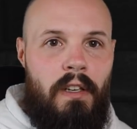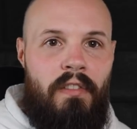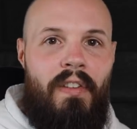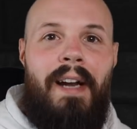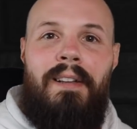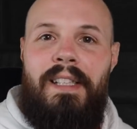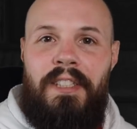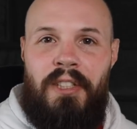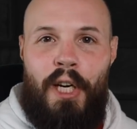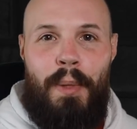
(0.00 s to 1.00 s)
Finally,
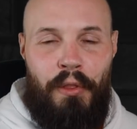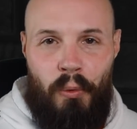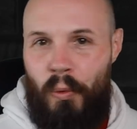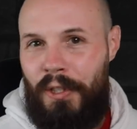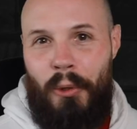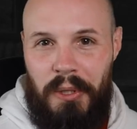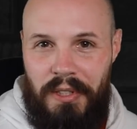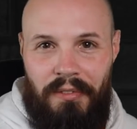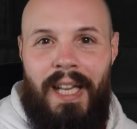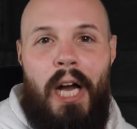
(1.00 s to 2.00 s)
let's talk about the workhorse
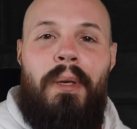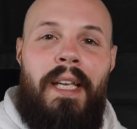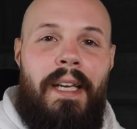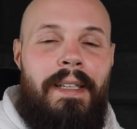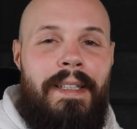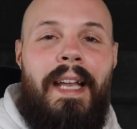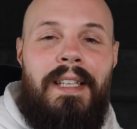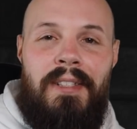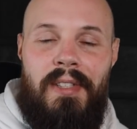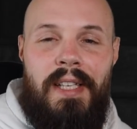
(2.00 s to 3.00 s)
of CloudKit, and that
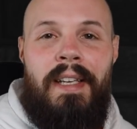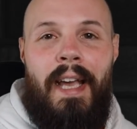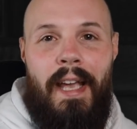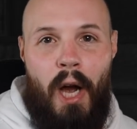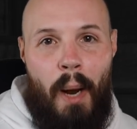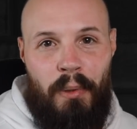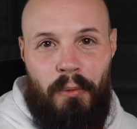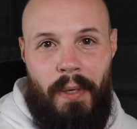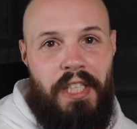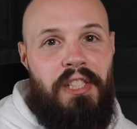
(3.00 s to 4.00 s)
is CK
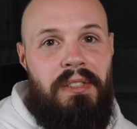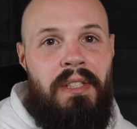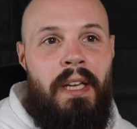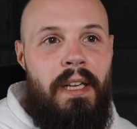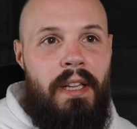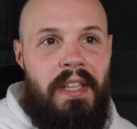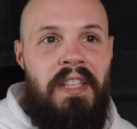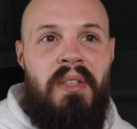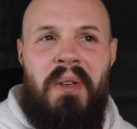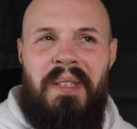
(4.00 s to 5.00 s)
operation.
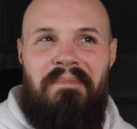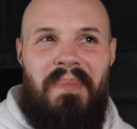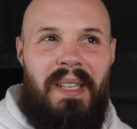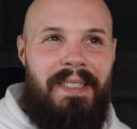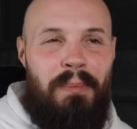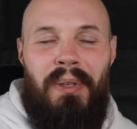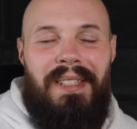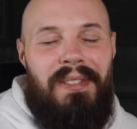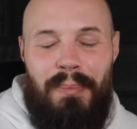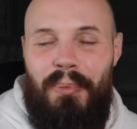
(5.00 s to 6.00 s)
These are, to put
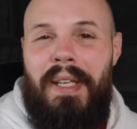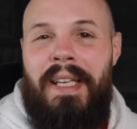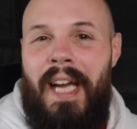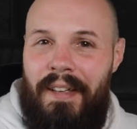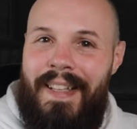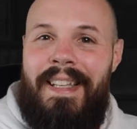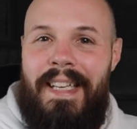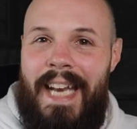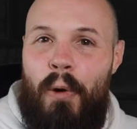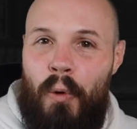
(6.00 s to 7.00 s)
it simply, kind of like the
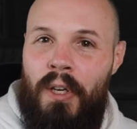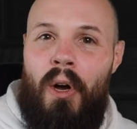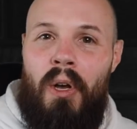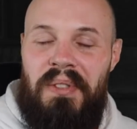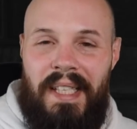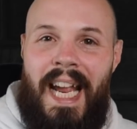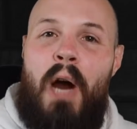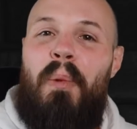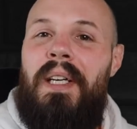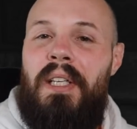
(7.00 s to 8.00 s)
network calls, like
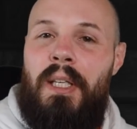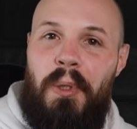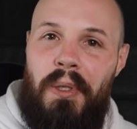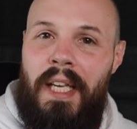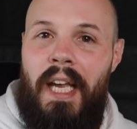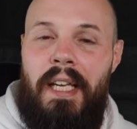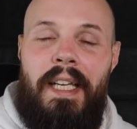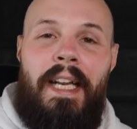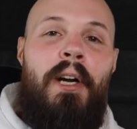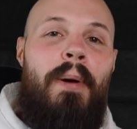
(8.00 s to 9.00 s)
how we're going to communicate
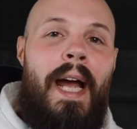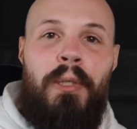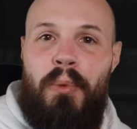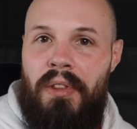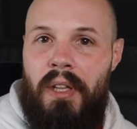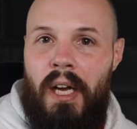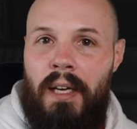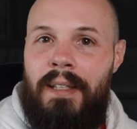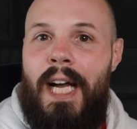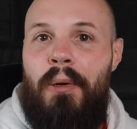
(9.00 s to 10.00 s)
and interact with uh,
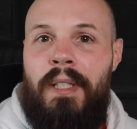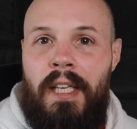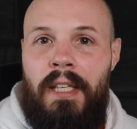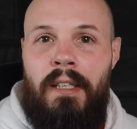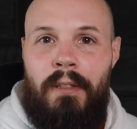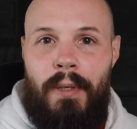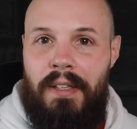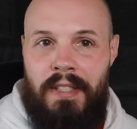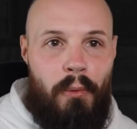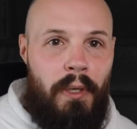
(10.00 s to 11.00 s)
CloudKit,
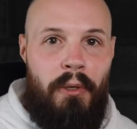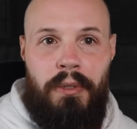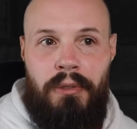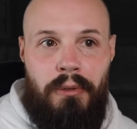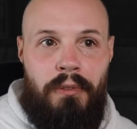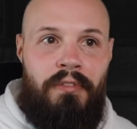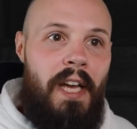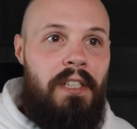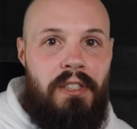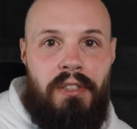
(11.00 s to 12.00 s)
right? This is how we're going to
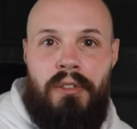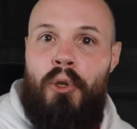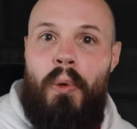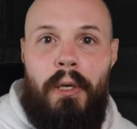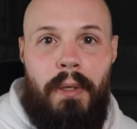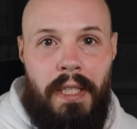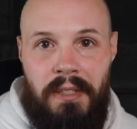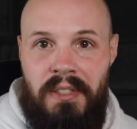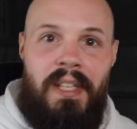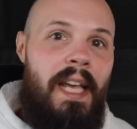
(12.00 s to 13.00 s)
fetch,
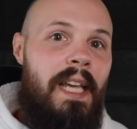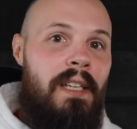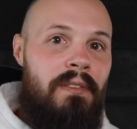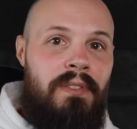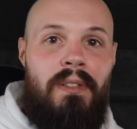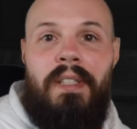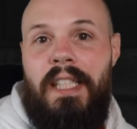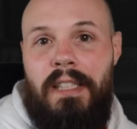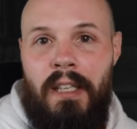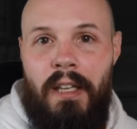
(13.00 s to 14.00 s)
query, save,
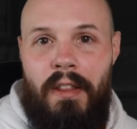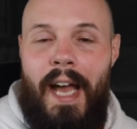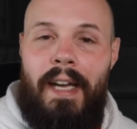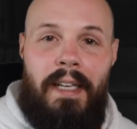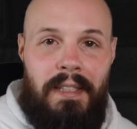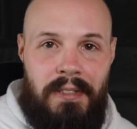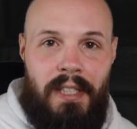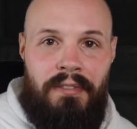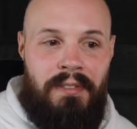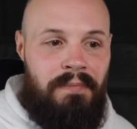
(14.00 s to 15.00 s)
delete, that kind of
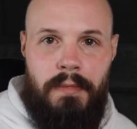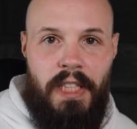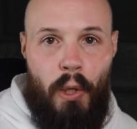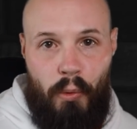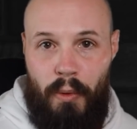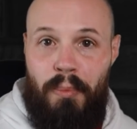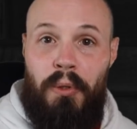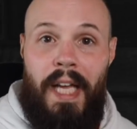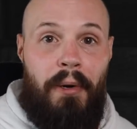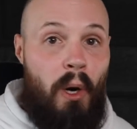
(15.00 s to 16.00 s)
stuff. You know, when we
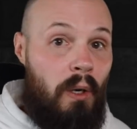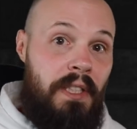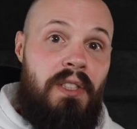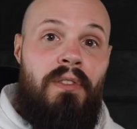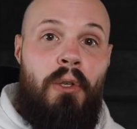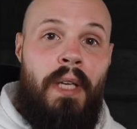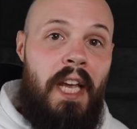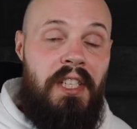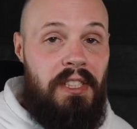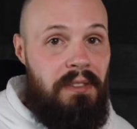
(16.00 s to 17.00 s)
pull down our list of
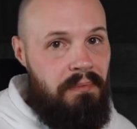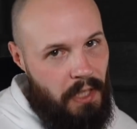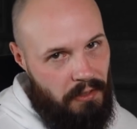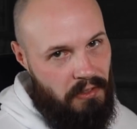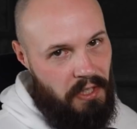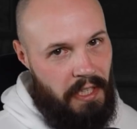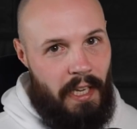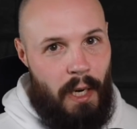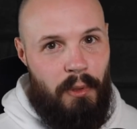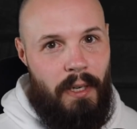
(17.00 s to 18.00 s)
location, that's a CK
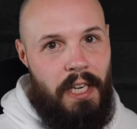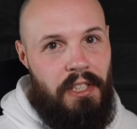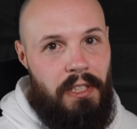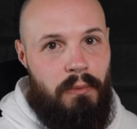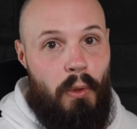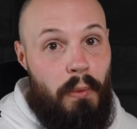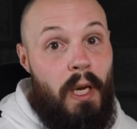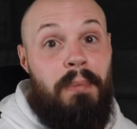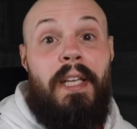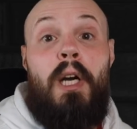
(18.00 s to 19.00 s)
operation. When we
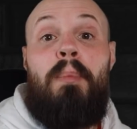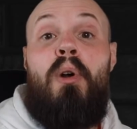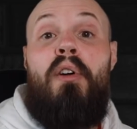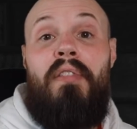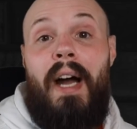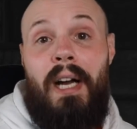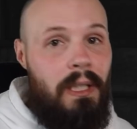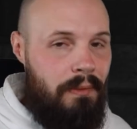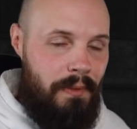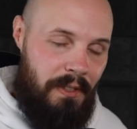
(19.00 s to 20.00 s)
update our
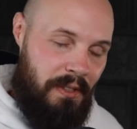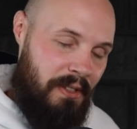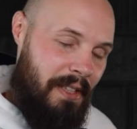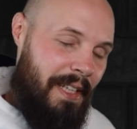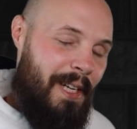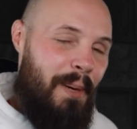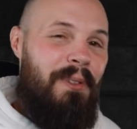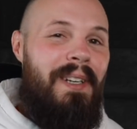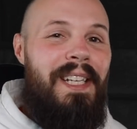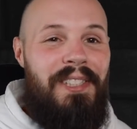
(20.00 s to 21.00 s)
profile, that's a CK
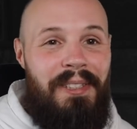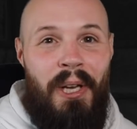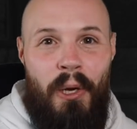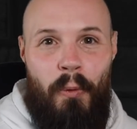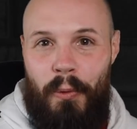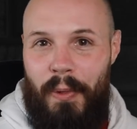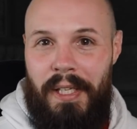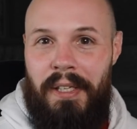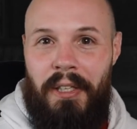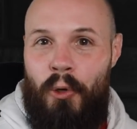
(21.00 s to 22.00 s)
operation. When
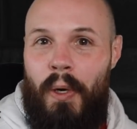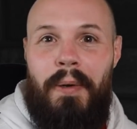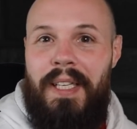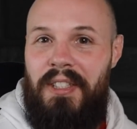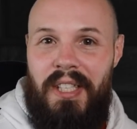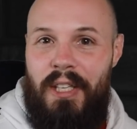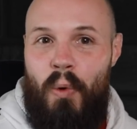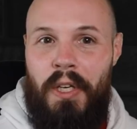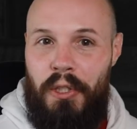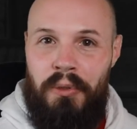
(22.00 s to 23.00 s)
we query to see
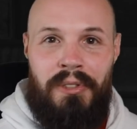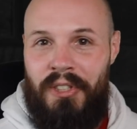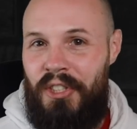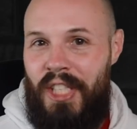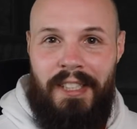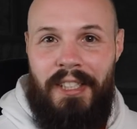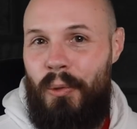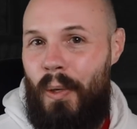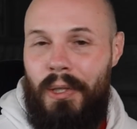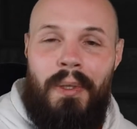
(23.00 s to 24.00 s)
what users are checked
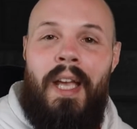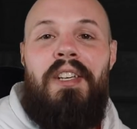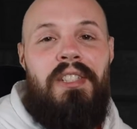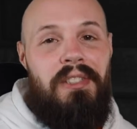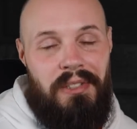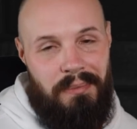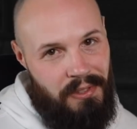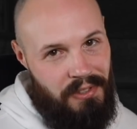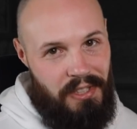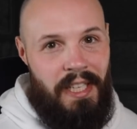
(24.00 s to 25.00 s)
into what locations,
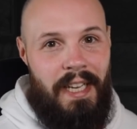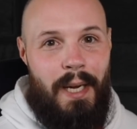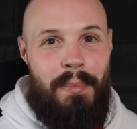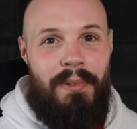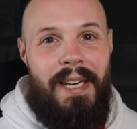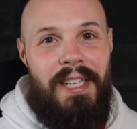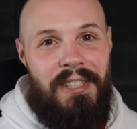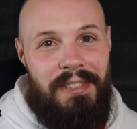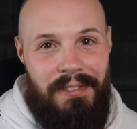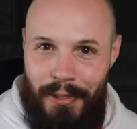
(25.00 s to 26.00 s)
CK
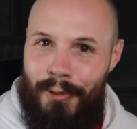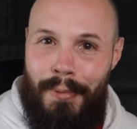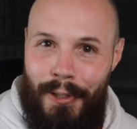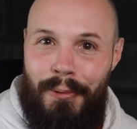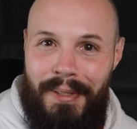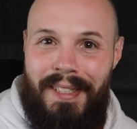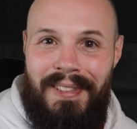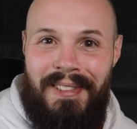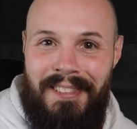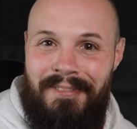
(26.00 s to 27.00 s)
operation. See where I'm going with
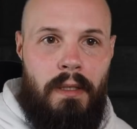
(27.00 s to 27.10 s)
this?